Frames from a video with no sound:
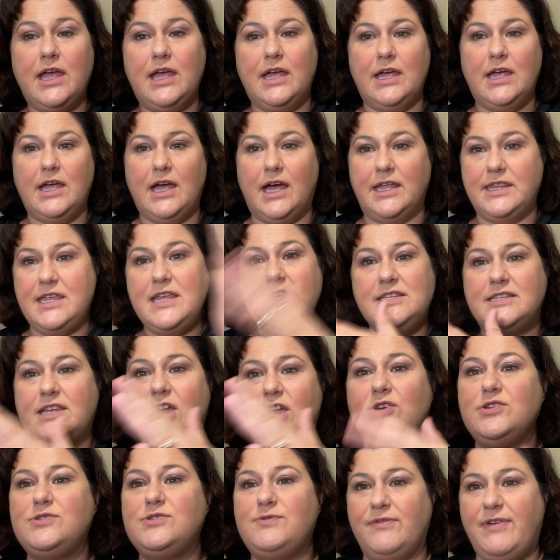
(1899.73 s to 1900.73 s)
On the East
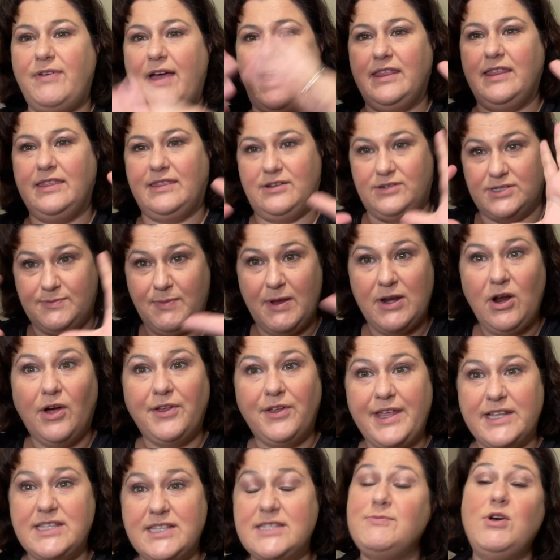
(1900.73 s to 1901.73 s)
Coast, we've had, there's been all
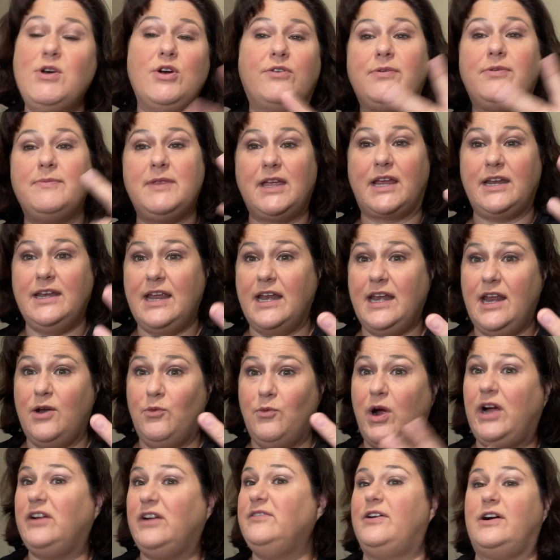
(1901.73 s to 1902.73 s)
that smoke from the Canadian
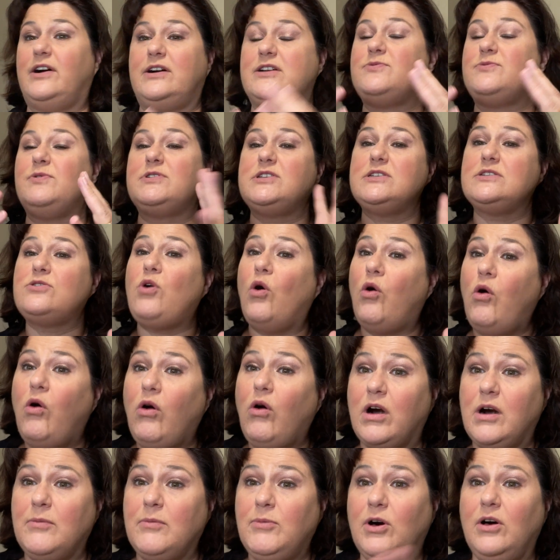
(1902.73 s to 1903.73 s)
wildfires, which is
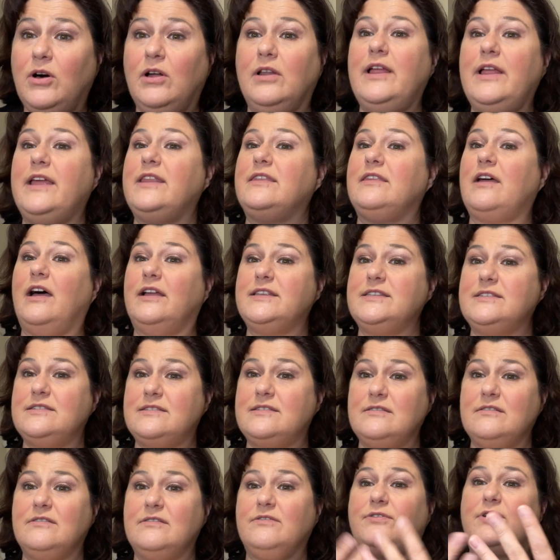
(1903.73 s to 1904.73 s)
horrible and thoughts
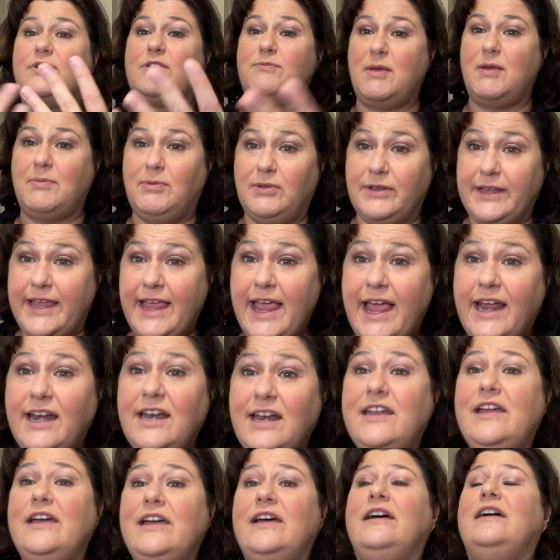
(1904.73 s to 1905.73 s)
for the people in
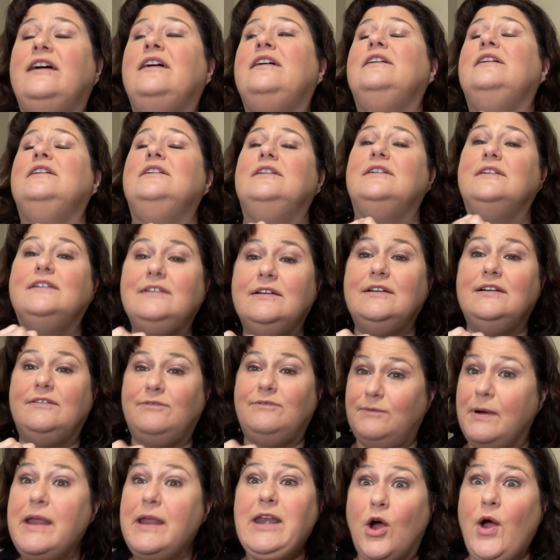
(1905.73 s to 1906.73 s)
Canada.
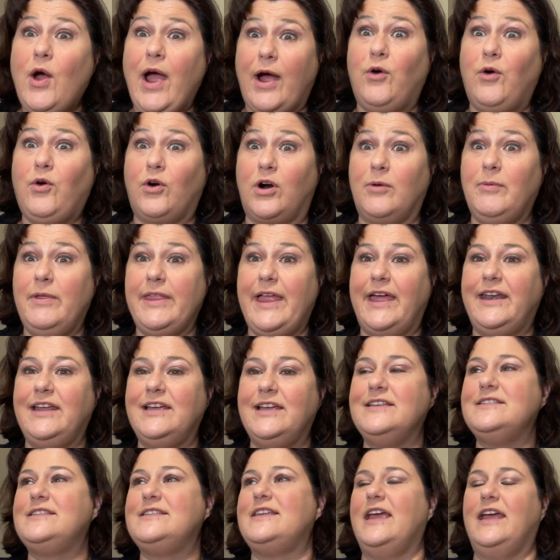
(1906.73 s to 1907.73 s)
We know how horrible that
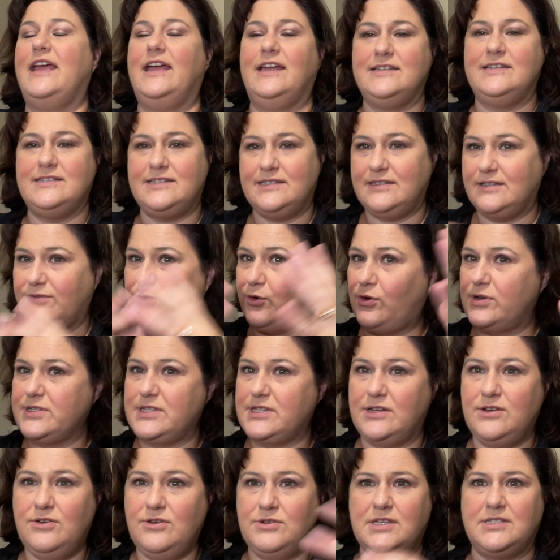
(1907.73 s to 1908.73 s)
is. And of course the
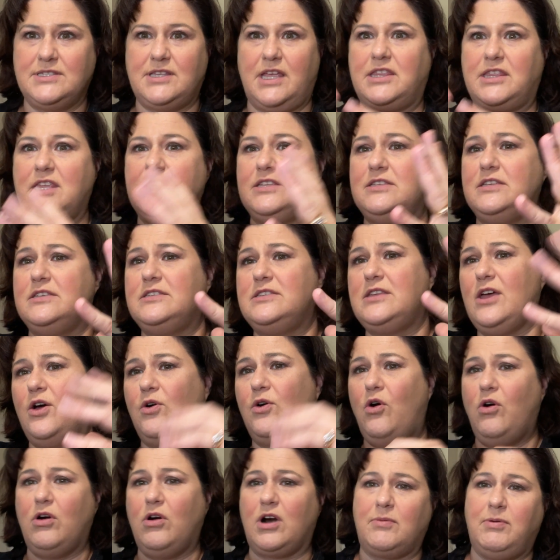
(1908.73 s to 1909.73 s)
news is like, this is so
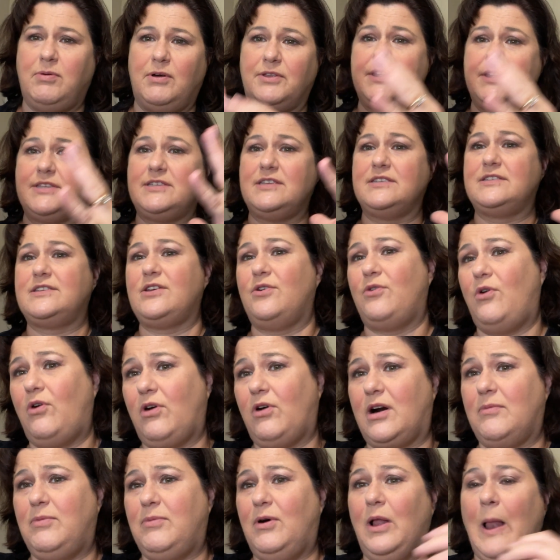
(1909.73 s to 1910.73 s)
horrible. This is so
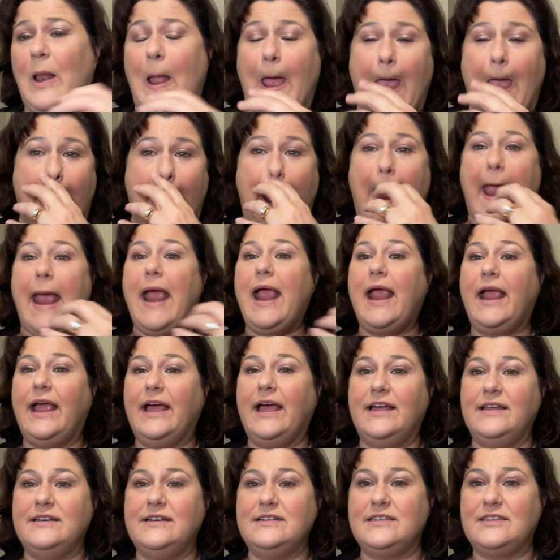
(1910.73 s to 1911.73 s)
horrible.
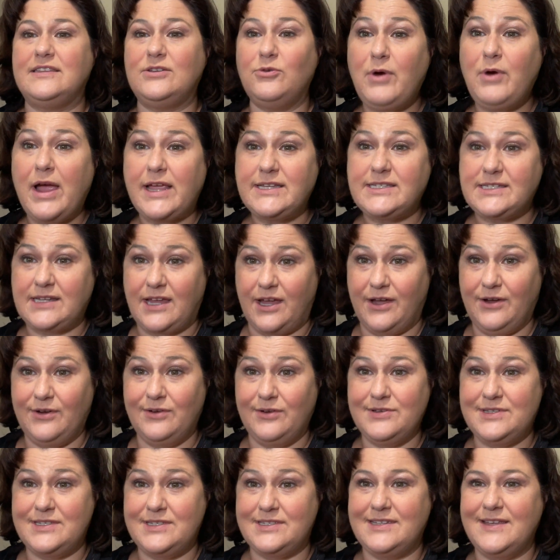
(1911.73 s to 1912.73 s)
And the West
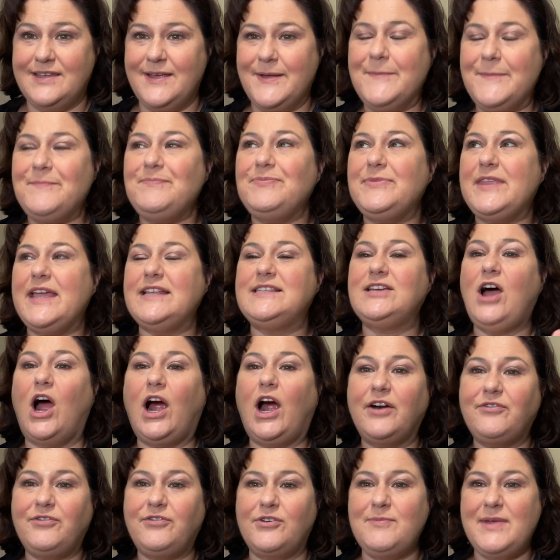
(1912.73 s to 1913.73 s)
Coast, it's
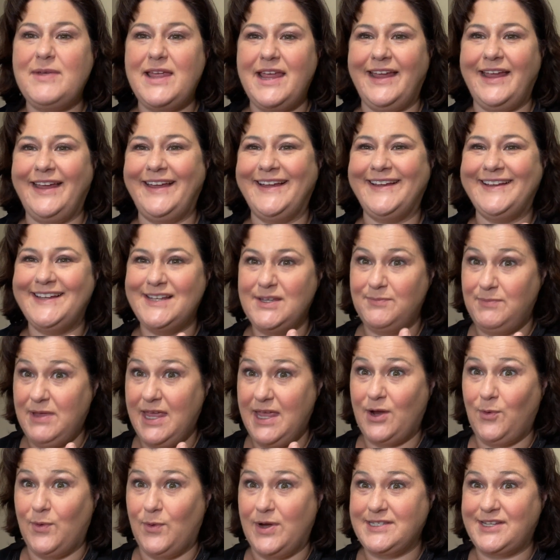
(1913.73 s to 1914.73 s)
hard for me being
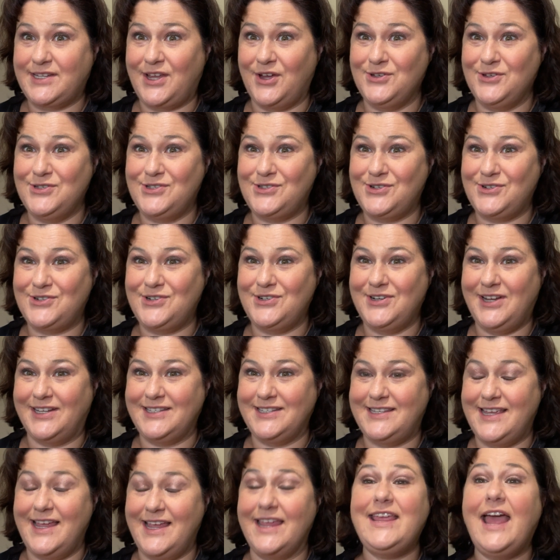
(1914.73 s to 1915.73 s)
a West Coaster to not
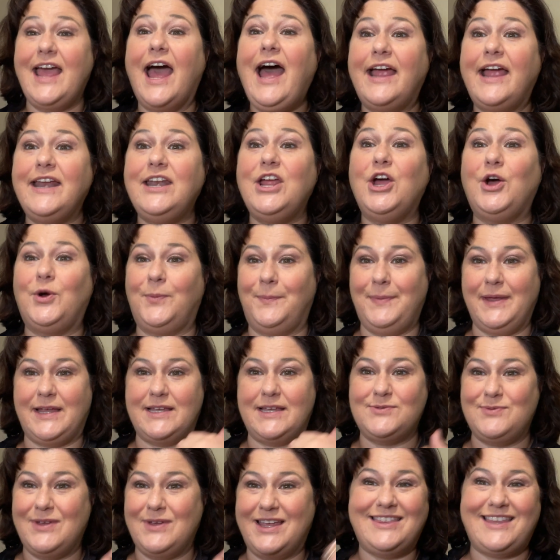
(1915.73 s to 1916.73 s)
say, yeah, I know,
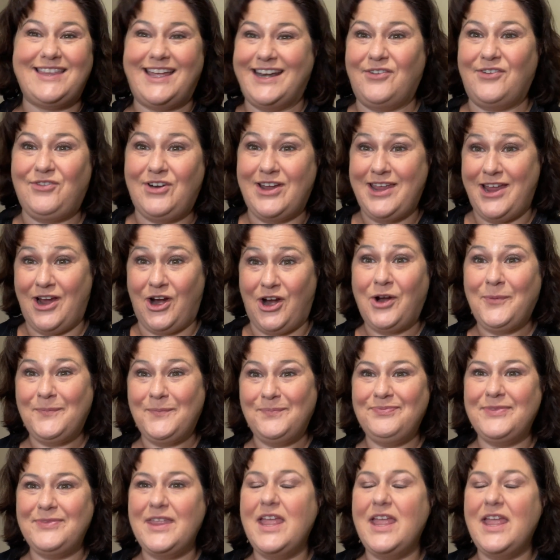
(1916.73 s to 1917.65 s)
because we get that every year.